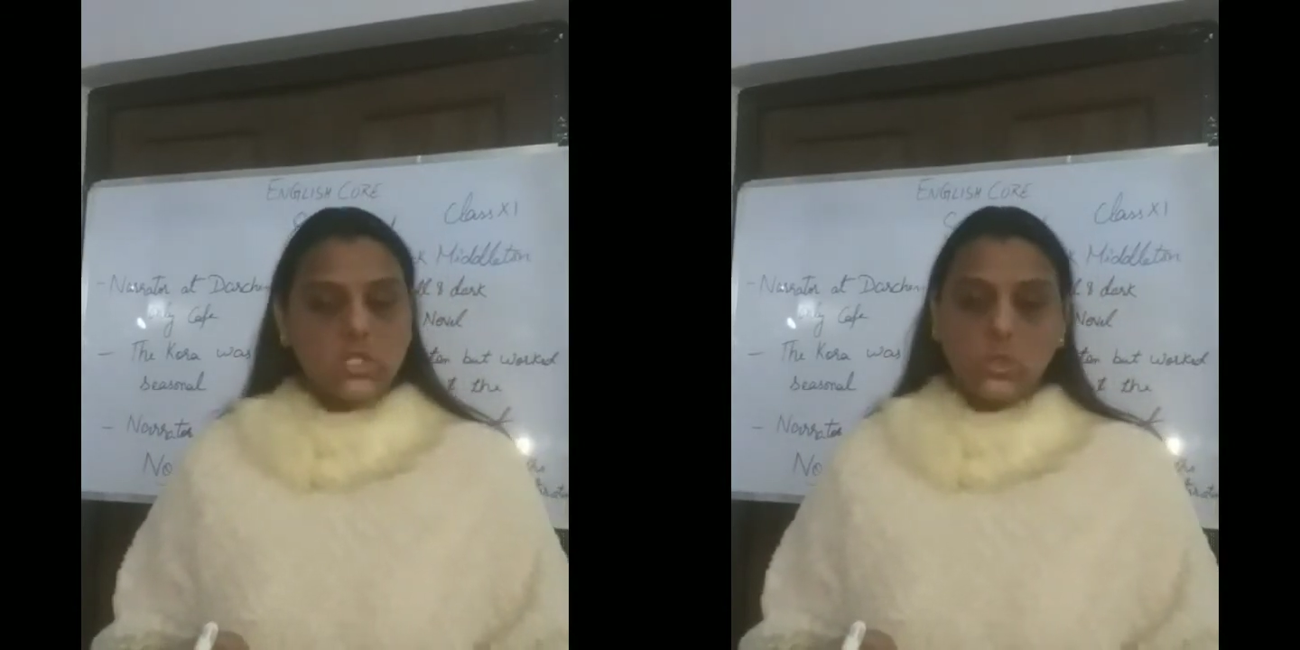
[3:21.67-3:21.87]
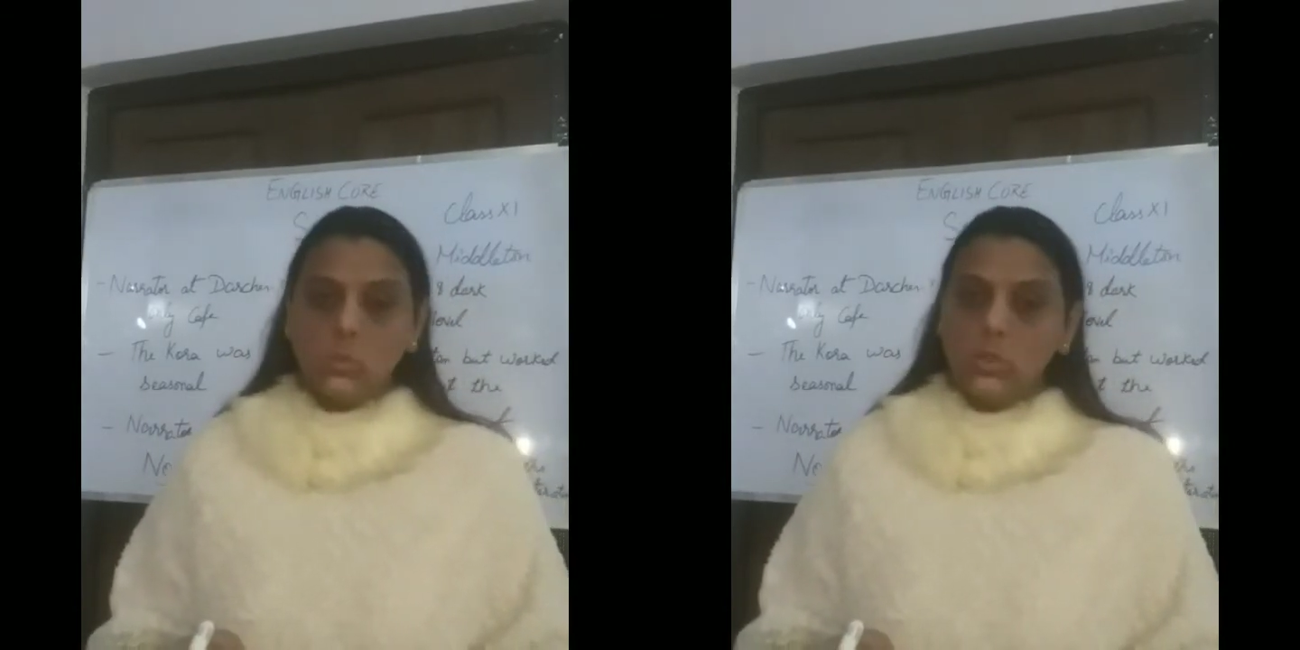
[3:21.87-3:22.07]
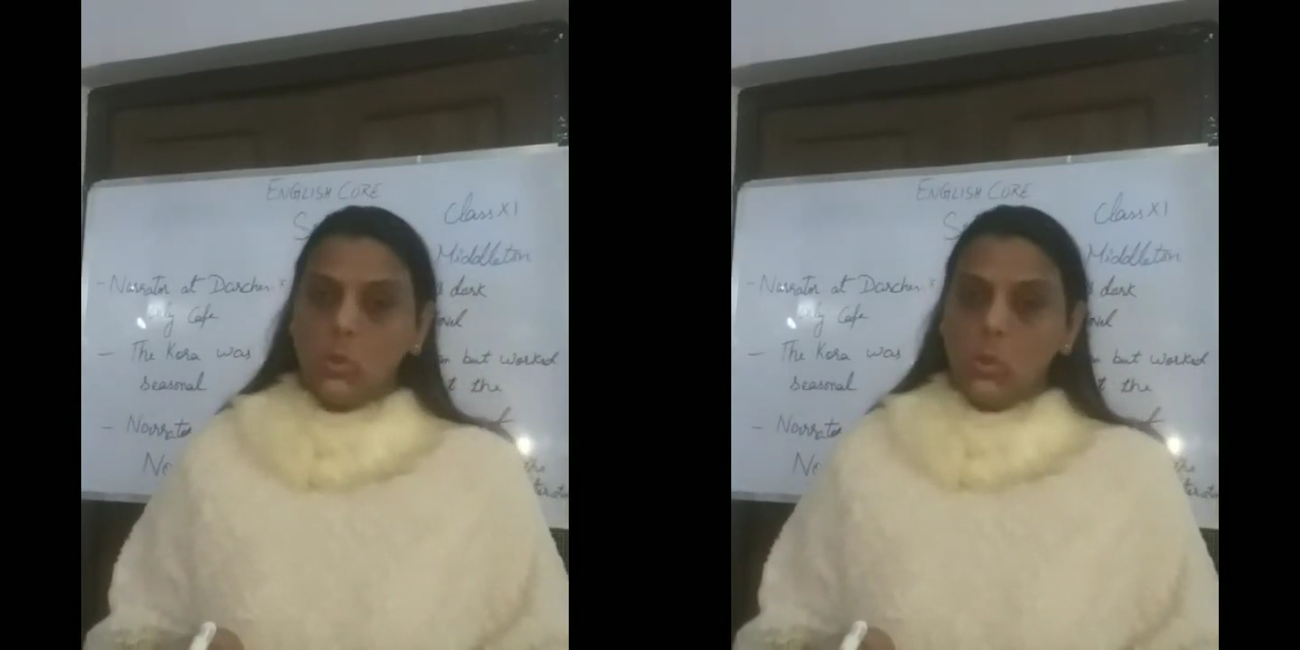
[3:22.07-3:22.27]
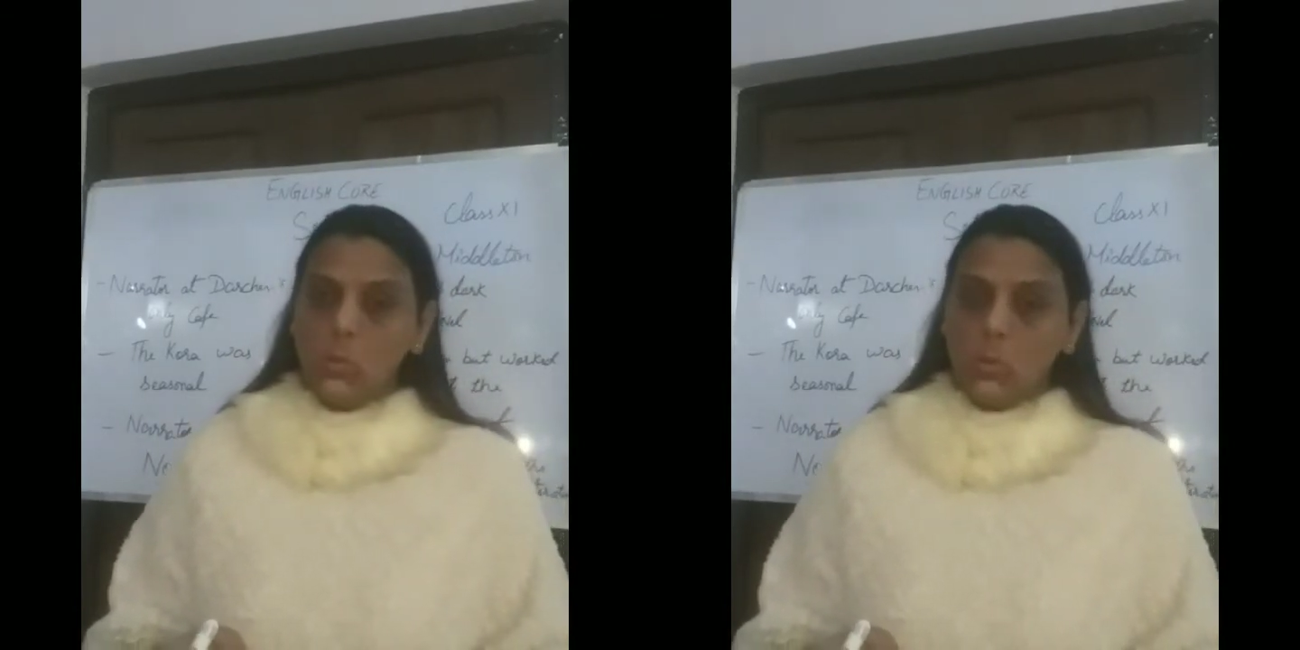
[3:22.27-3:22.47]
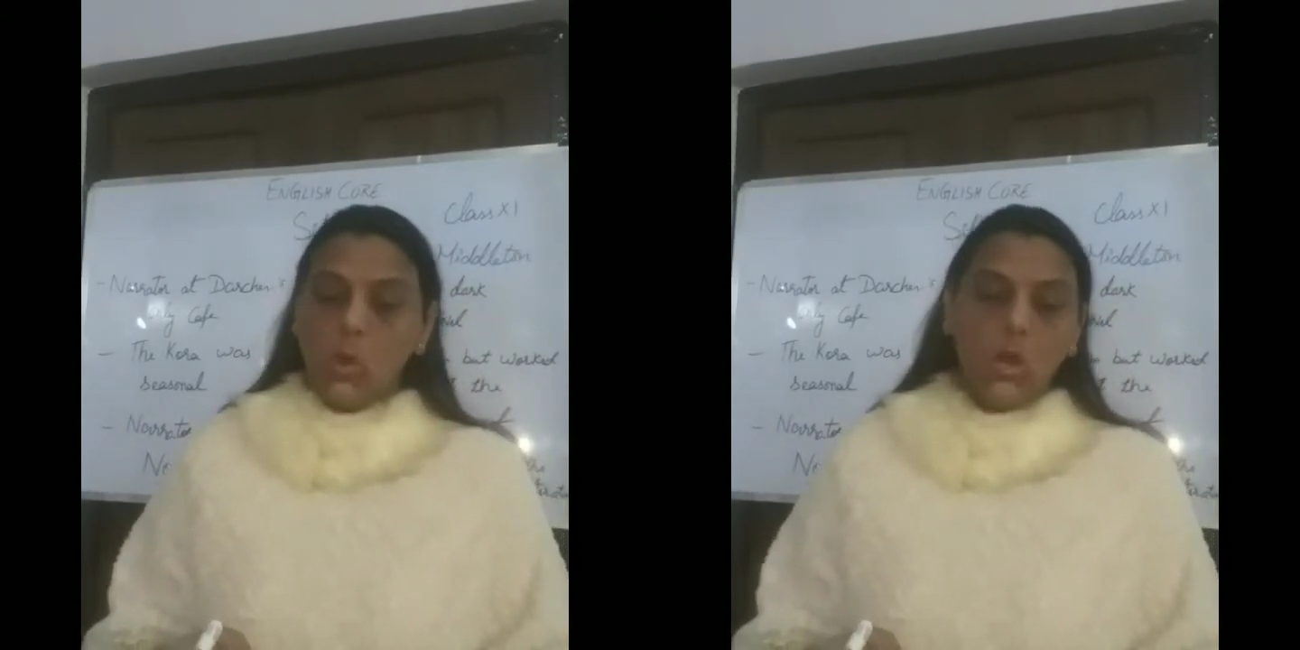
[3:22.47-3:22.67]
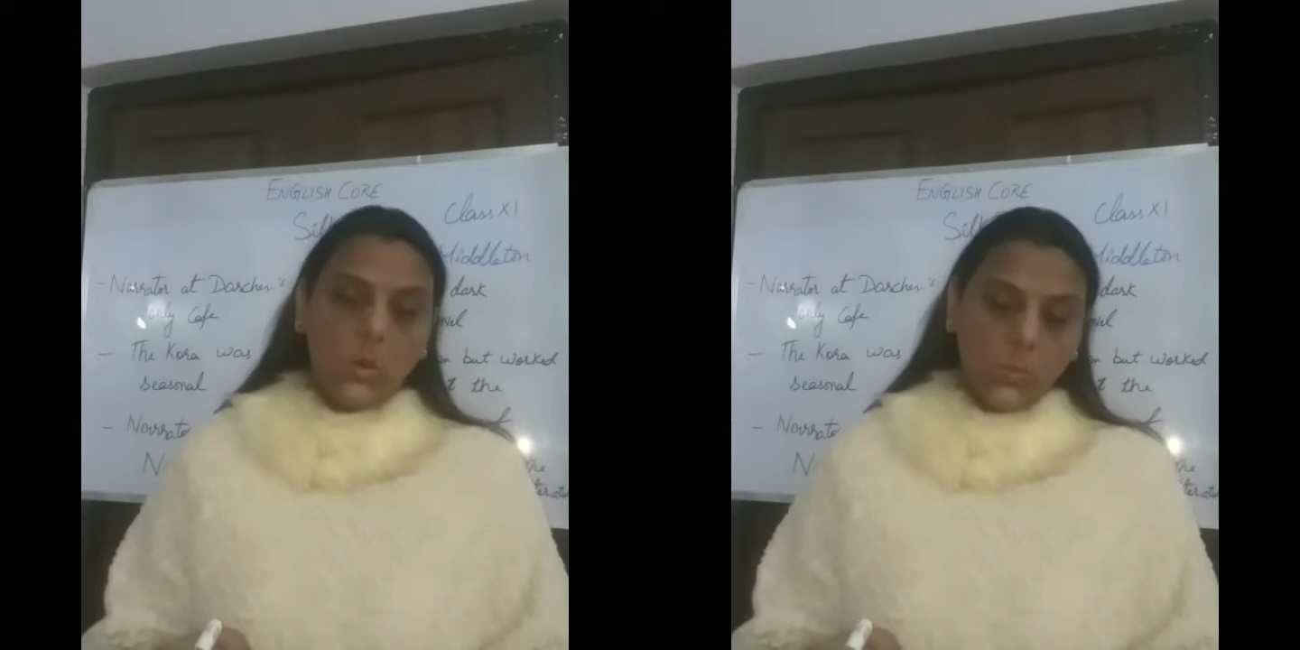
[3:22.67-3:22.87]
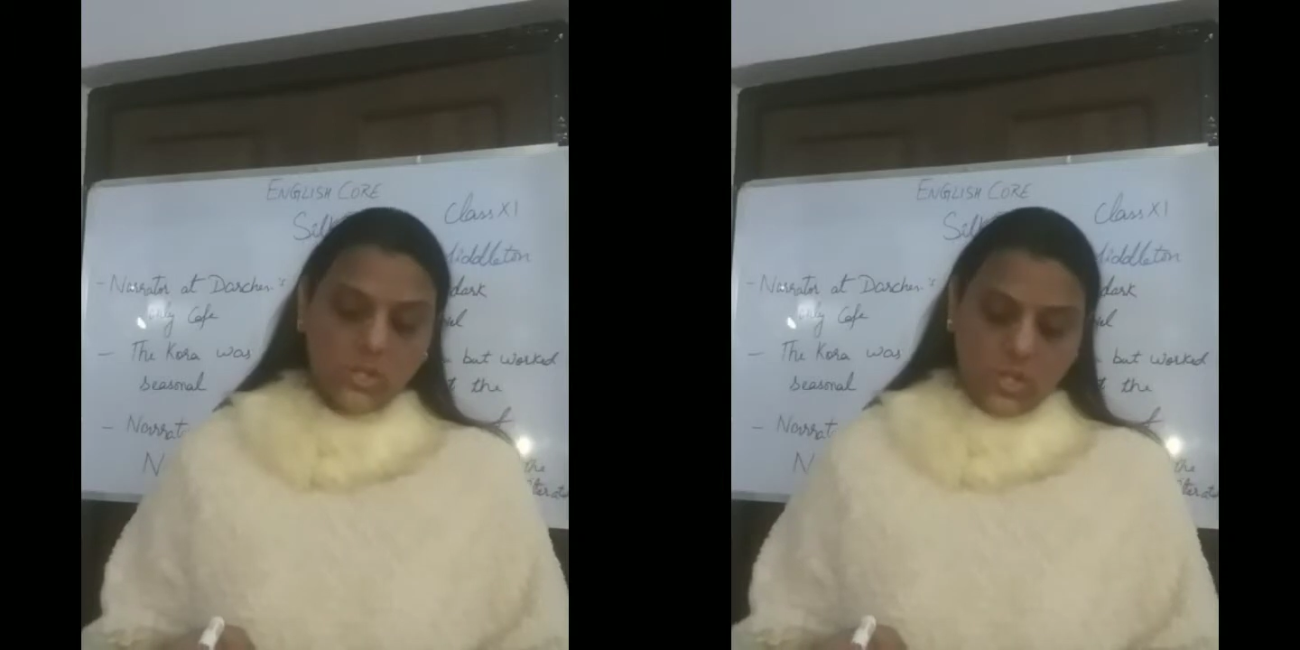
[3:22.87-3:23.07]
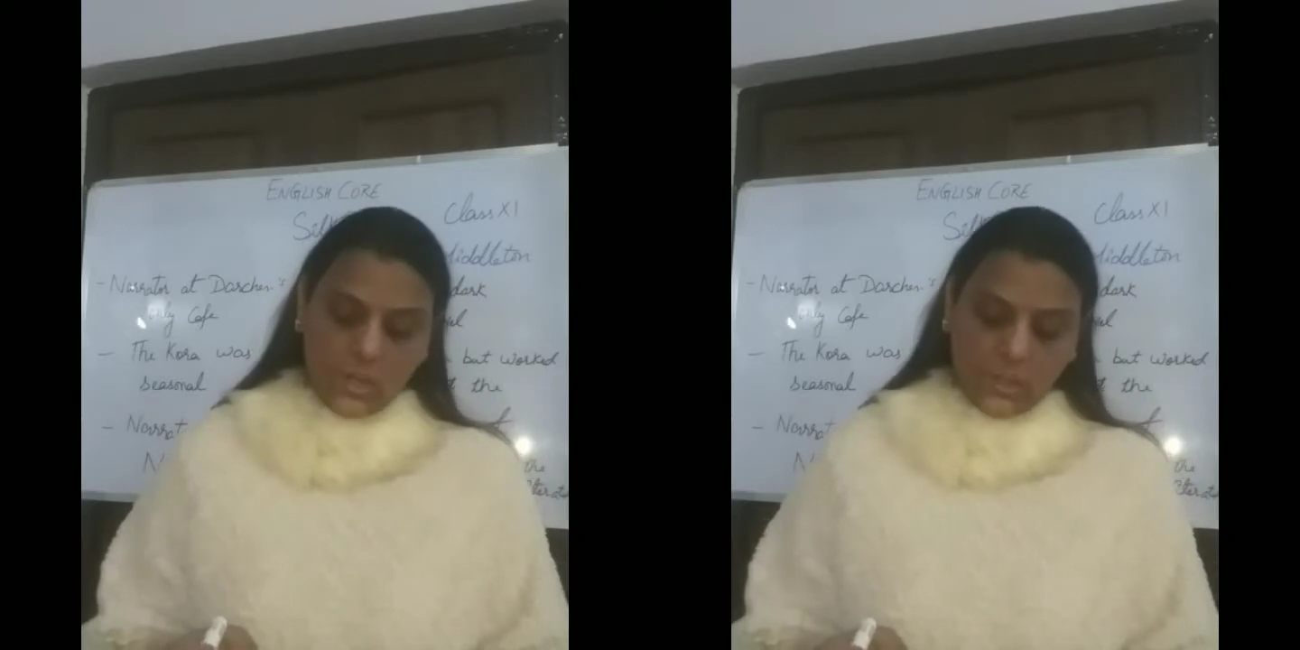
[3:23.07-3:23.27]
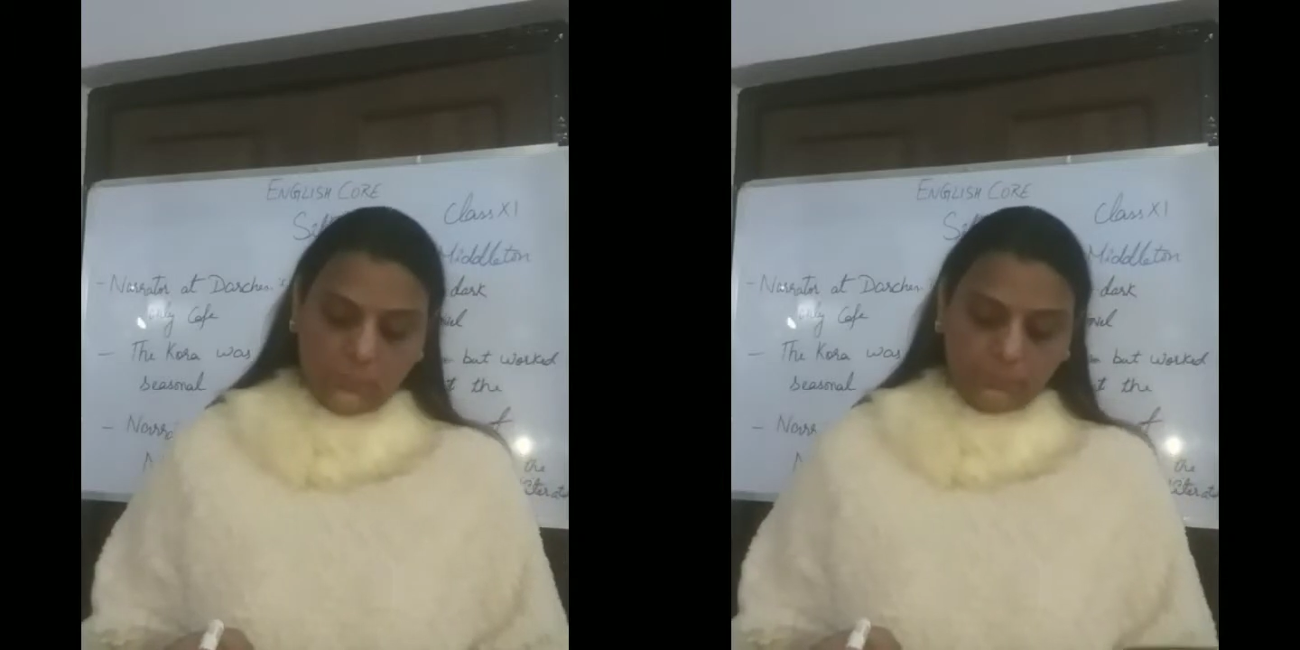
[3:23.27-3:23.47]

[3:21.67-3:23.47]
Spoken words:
sold all over China